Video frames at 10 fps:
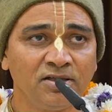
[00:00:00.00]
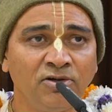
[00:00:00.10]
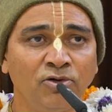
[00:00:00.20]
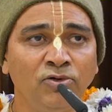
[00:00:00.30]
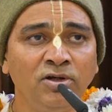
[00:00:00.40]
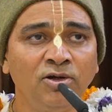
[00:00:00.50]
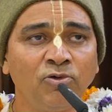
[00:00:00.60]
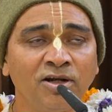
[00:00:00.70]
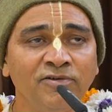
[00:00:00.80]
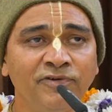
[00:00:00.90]
The only
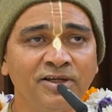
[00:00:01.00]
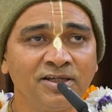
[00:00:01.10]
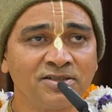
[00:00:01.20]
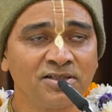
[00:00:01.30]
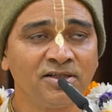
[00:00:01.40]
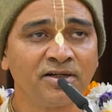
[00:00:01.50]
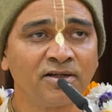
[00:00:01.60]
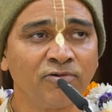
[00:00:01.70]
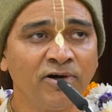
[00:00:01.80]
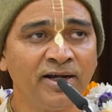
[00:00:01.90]
qualification
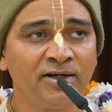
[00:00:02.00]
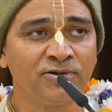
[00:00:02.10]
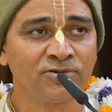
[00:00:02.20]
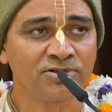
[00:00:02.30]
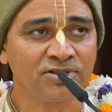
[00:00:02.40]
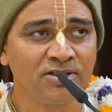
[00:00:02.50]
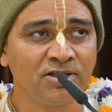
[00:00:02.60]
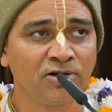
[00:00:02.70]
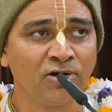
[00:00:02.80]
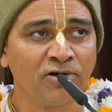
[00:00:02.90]
required to see
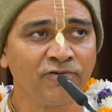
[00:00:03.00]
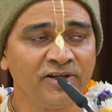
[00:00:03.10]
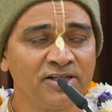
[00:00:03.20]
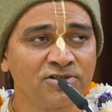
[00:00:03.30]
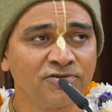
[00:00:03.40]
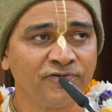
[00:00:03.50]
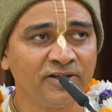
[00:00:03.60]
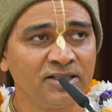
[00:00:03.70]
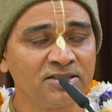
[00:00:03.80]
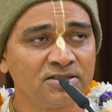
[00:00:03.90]
the Lord face to
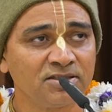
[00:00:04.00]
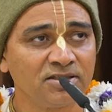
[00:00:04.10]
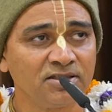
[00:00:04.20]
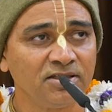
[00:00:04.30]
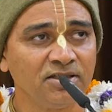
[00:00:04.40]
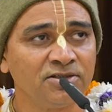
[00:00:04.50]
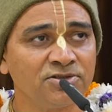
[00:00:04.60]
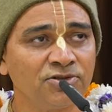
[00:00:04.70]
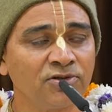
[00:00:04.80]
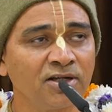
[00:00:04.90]
face
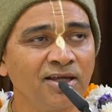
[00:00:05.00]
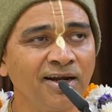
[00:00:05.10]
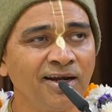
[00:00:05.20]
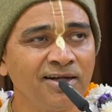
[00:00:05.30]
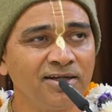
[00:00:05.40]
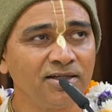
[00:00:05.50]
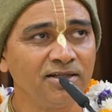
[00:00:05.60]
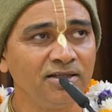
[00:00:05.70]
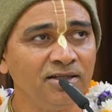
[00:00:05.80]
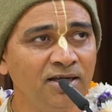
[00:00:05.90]
is your great
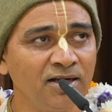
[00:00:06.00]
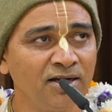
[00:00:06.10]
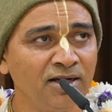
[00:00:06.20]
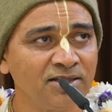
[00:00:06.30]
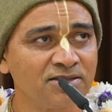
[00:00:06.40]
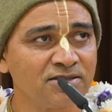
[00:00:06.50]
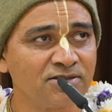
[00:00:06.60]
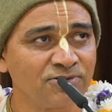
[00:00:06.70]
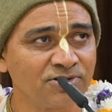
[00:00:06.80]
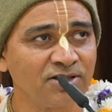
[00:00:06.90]
eagerness
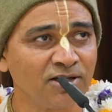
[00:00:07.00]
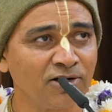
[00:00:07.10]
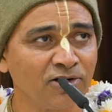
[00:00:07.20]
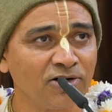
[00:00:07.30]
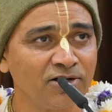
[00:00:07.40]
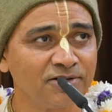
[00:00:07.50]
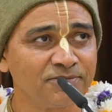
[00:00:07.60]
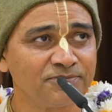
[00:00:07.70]
to see the Lord.